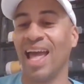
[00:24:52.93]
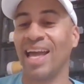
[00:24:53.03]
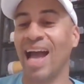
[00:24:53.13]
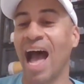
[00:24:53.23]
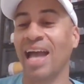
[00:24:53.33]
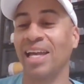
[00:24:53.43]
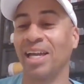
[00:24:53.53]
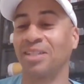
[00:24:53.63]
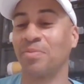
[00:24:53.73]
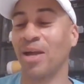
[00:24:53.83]
Hey, I
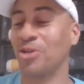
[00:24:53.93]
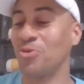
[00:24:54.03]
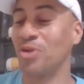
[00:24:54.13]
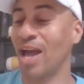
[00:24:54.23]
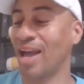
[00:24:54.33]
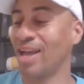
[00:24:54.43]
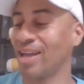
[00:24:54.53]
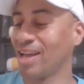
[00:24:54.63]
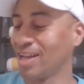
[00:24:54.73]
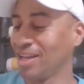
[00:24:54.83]
is, man.
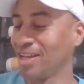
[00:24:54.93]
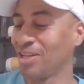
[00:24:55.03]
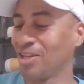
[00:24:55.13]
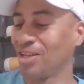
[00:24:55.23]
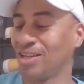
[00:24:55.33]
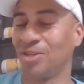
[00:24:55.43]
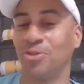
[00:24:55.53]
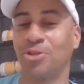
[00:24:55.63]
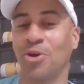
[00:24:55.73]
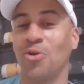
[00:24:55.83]
You
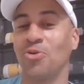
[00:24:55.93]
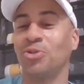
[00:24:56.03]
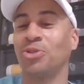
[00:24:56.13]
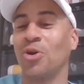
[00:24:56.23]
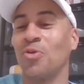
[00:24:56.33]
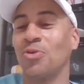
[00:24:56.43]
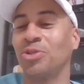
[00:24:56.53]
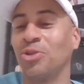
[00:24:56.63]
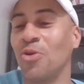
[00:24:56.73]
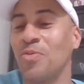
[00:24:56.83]

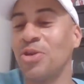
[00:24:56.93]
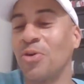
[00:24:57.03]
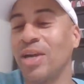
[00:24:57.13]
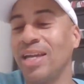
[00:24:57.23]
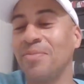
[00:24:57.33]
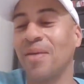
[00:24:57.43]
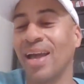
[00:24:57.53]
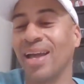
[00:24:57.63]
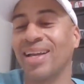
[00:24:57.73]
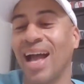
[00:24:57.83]
show me your heat,
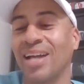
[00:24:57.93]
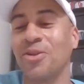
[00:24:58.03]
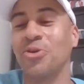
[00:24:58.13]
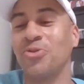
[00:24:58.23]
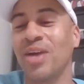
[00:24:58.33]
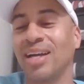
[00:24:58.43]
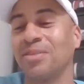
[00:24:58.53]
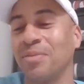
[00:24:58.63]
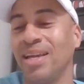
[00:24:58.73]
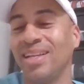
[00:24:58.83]
man. I know you got
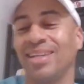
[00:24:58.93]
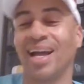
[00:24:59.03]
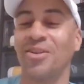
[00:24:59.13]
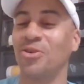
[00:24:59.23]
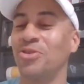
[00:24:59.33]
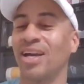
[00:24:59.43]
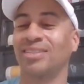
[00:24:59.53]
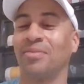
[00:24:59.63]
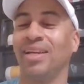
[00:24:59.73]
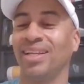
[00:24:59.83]
some heat. I know you got
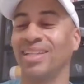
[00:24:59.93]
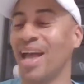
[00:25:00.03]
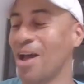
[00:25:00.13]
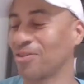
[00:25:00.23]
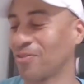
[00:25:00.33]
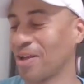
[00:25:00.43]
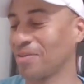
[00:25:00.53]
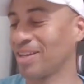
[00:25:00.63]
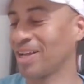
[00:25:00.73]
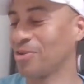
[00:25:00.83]
some heat at the house,
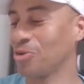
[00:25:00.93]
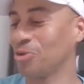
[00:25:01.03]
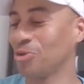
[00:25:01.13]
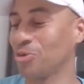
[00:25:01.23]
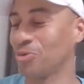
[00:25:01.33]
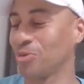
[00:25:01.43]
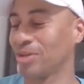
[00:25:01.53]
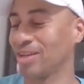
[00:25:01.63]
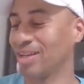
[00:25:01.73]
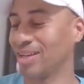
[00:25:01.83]
family. I know you do.
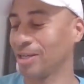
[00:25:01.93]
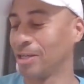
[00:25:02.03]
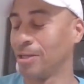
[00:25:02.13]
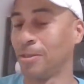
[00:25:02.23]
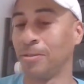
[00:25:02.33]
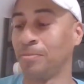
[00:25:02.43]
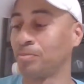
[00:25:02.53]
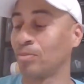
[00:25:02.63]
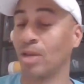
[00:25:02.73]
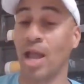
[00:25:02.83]

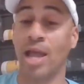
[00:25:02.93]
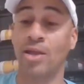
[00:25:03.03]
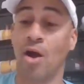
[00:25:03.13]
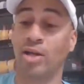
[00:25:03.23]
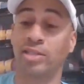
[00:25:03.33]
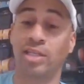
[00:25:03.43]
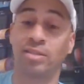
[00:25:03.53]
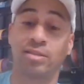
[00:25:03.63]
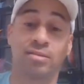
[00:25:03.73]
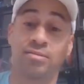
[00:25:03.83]
Hey, y'all,
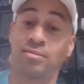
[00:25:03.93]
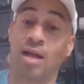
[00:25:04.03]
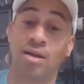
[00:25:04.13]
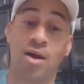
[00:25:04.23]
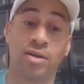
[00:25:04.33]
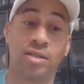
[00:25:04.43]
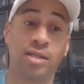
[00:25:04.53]
I caught a